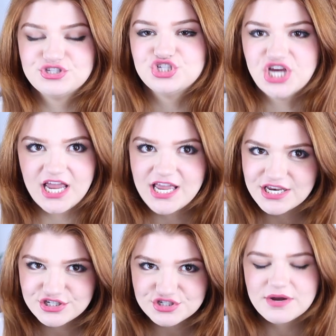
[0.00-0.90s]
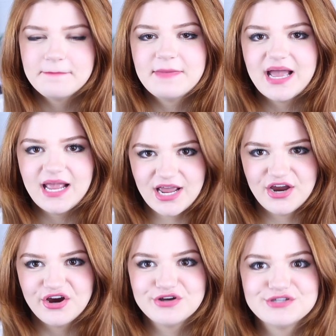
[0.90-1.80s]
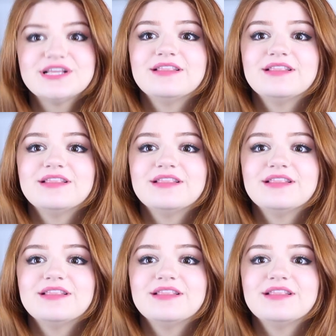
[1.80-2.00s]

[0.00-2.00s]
changed my hair's